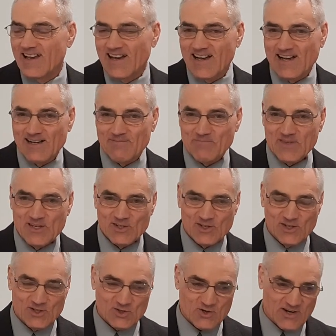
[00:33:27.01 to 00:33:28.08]
Um, you're,
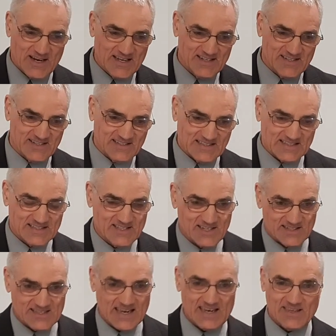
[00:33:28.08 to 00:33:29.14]
you're trying to,
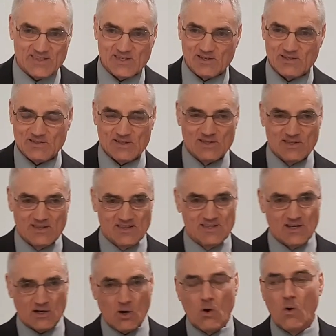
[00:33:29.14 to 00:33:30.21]
to take the,
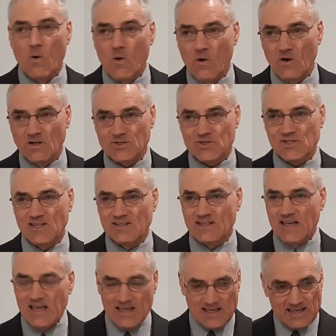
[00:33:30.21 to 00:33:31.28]
the coals
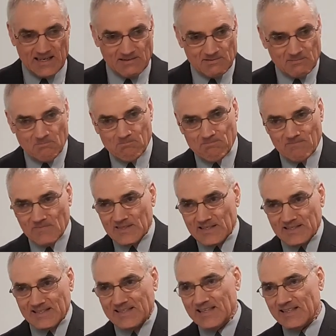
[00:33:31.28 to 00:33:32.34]
and, and
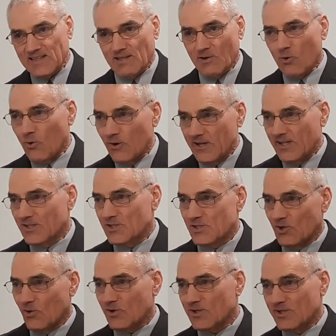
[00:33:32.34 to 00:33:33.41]
get the oil
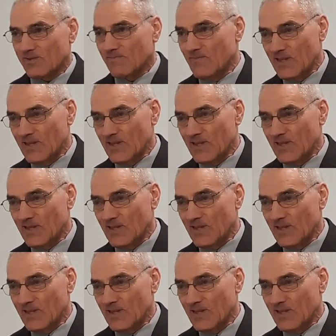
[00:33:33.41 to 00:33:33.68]
soaked